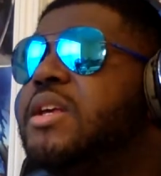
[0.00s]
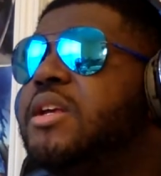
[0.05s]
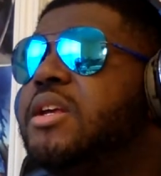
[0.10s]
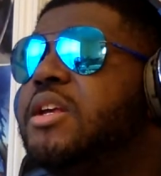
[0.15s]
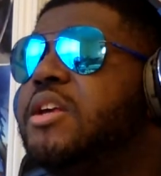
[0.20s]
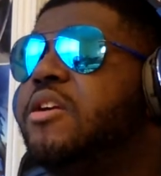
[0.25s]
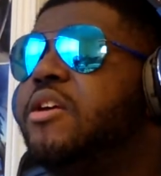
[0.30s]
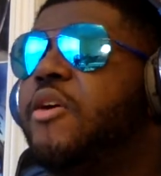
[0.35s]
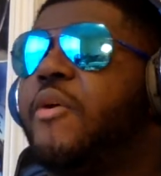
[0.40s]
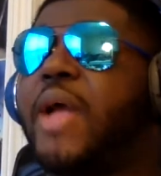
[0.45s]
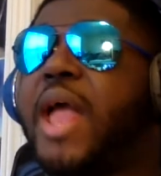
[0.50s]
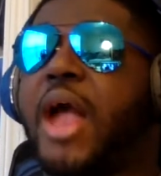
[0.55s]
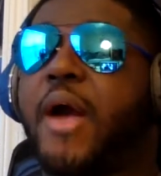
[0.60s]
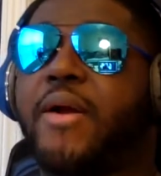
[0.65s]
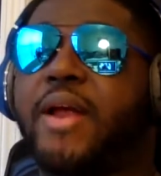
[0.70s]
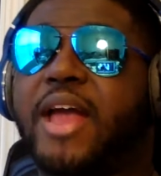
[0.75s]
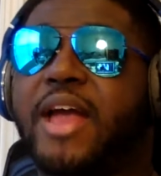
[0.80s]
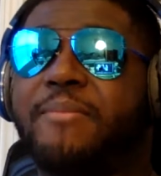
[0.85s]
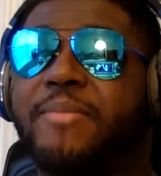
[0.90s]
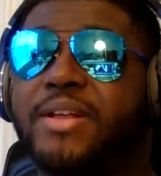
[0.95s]
You know how
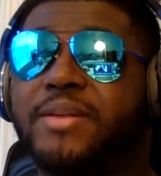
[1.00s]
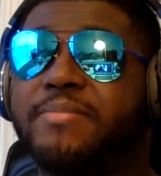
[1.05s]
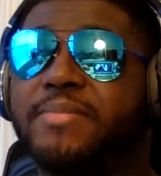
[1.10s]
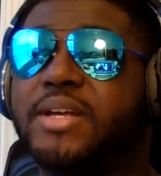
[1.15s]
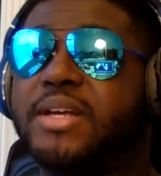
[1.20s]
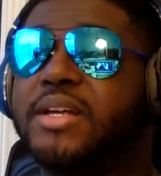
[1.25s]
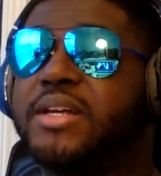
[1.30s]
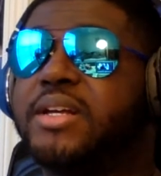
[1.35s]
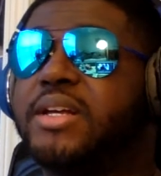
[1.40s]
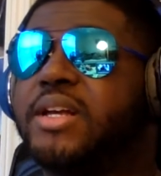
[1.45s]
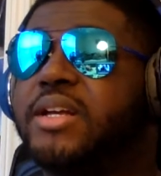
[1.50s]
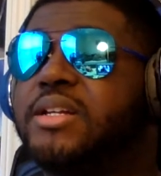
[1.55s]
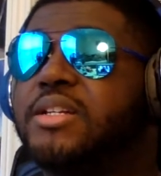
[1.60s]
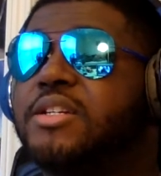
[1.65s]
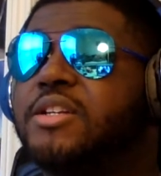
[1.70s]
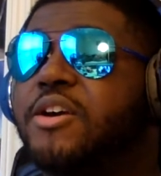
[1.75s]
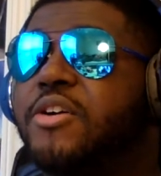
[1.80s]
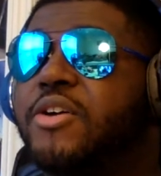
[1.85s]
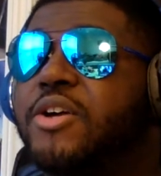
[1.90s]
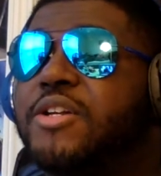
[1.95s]
it happened? He
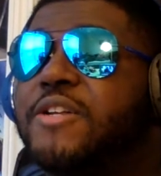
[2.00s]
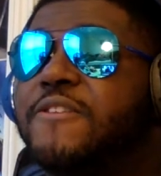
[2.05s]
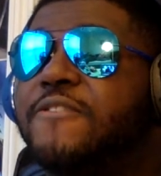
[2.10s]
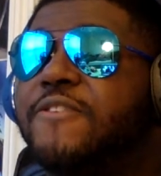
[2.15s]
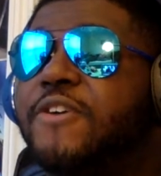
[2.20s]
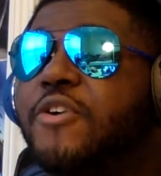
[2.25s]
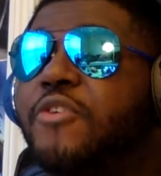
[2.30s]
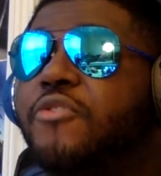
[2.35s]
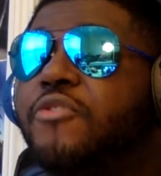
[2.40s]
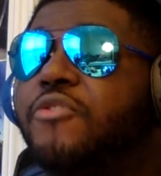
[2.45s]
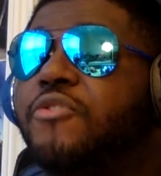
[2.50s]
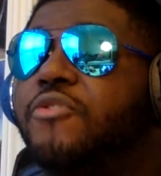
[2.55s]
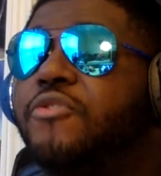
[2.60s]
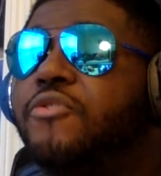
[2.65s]
just know he just felt